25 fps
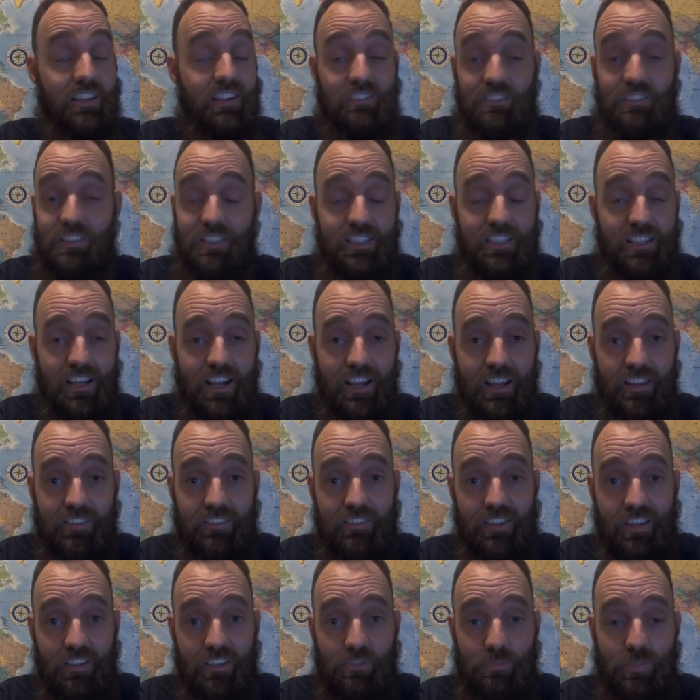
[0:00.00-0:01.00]
really not
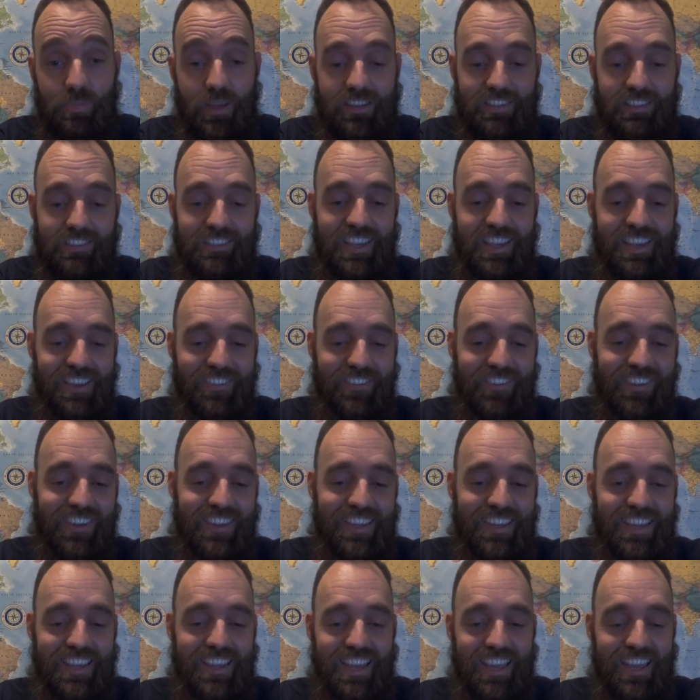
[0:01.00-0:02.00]
expensive.
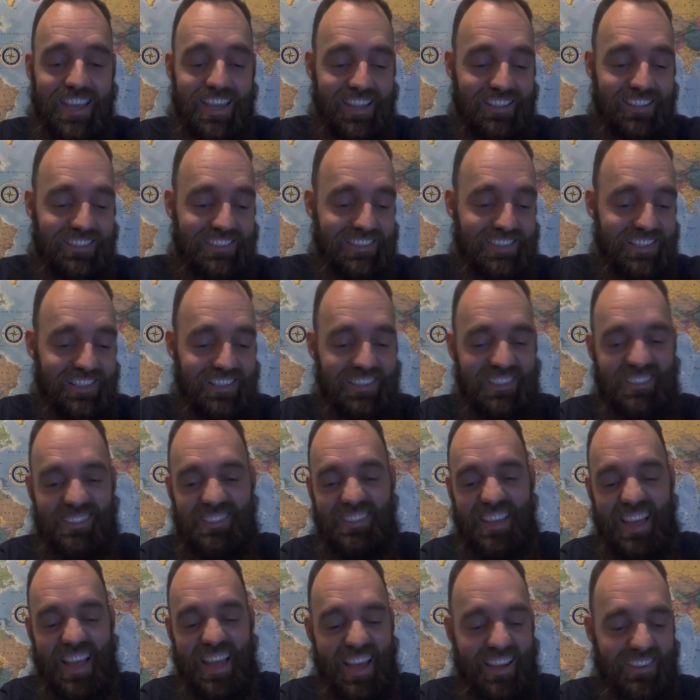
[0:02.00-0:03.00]
It's just
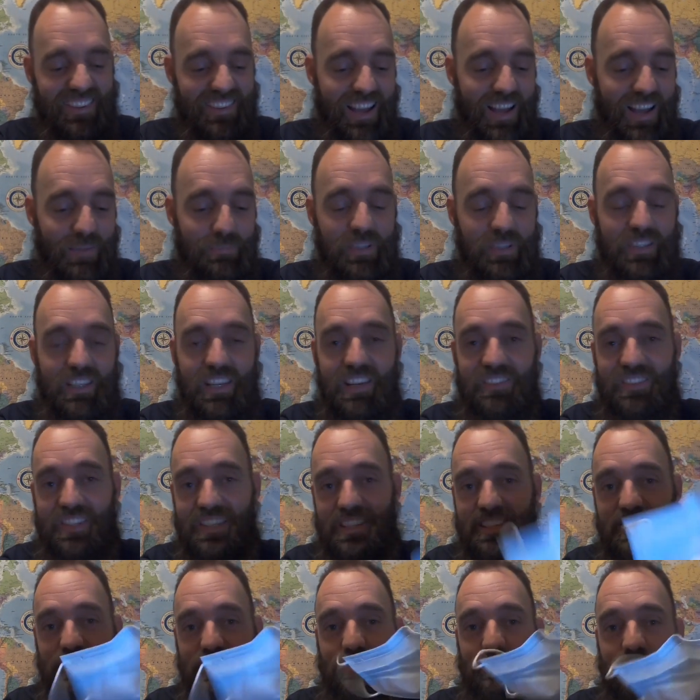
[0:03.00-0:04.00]
that I've been given
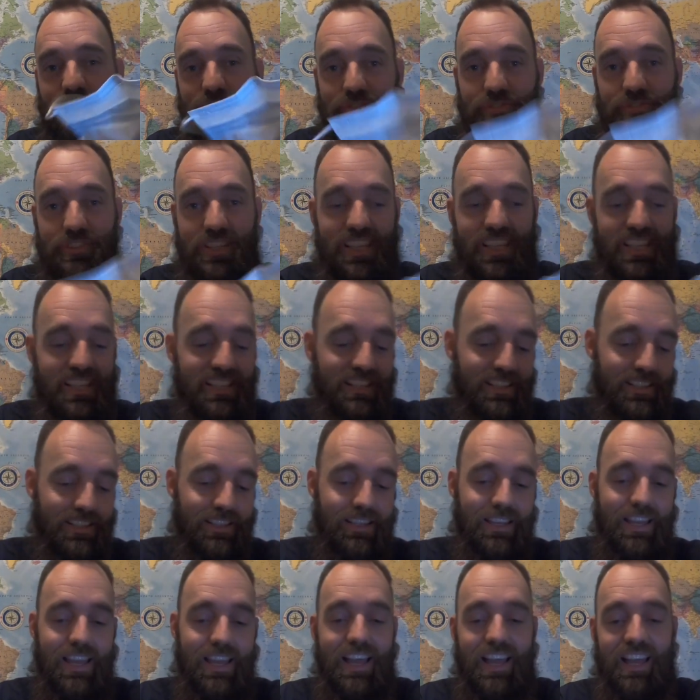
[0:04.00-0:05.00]
these for free
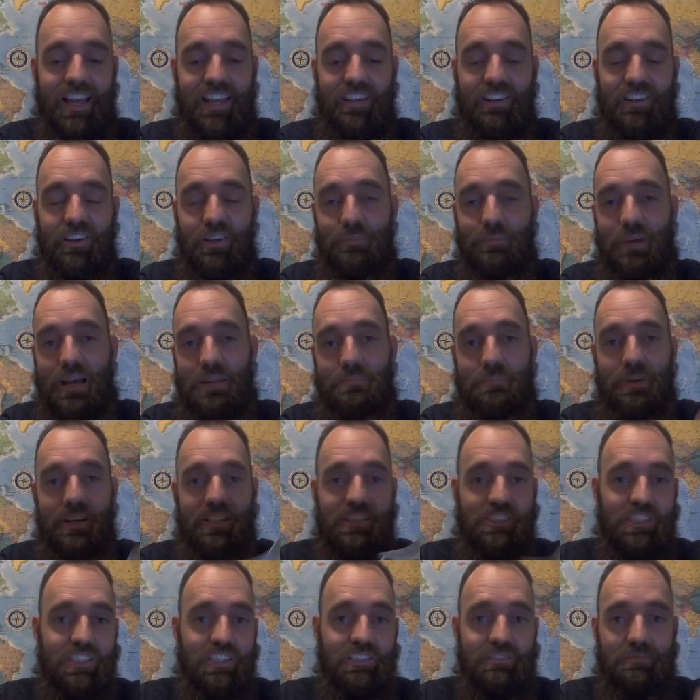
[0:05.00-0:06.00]
and on my
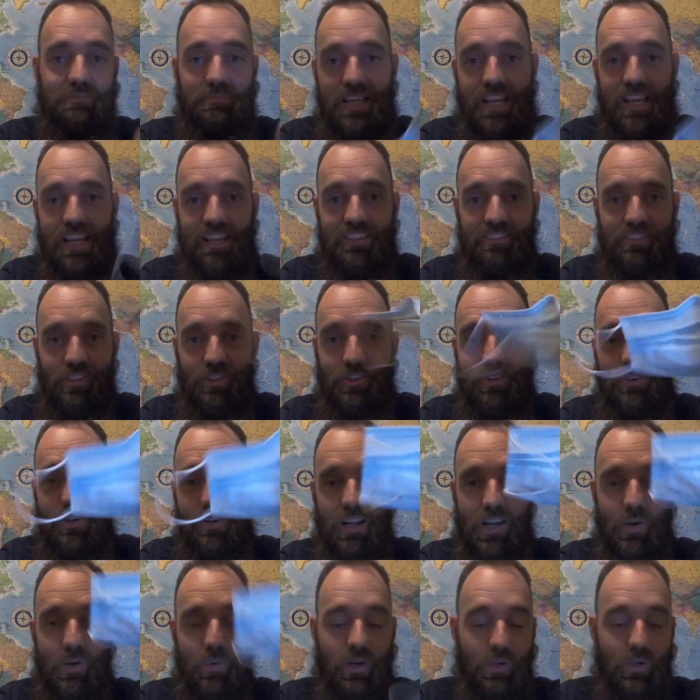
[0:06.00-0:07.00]
budget. Yeah, so
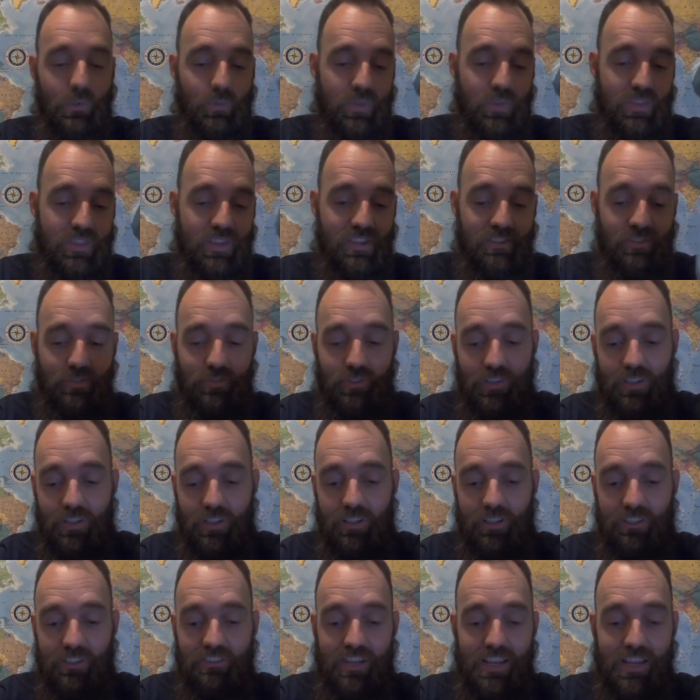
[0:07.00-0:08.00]
I walked with these for a
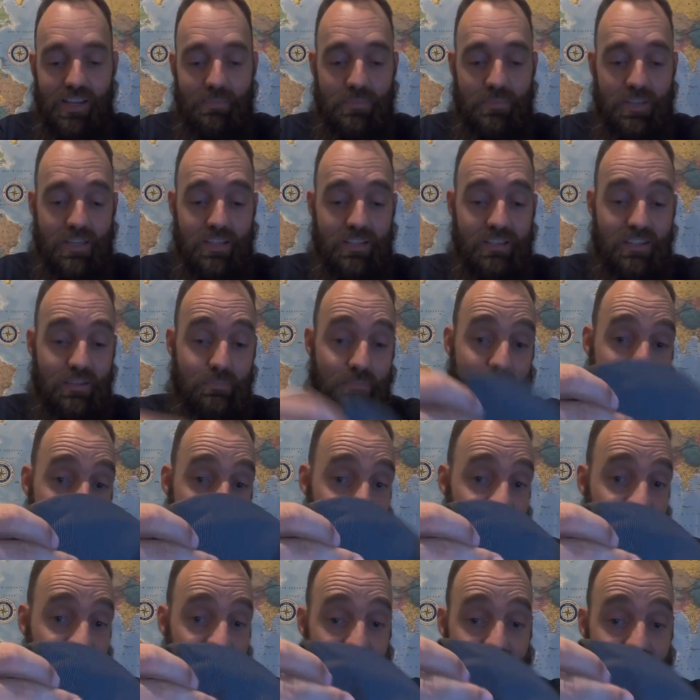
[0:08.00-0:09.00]
long time. And
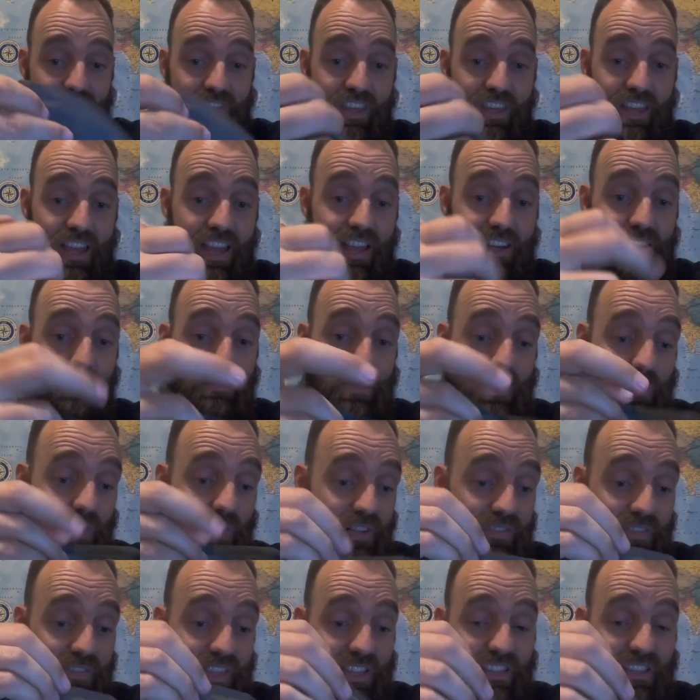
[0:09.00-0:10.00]
Pacsafe, they handed me one
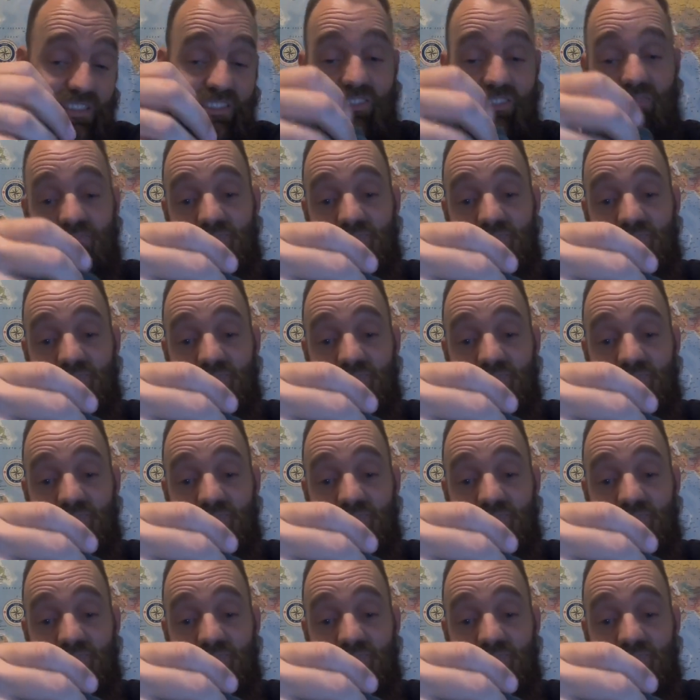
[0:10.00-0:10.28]
of these.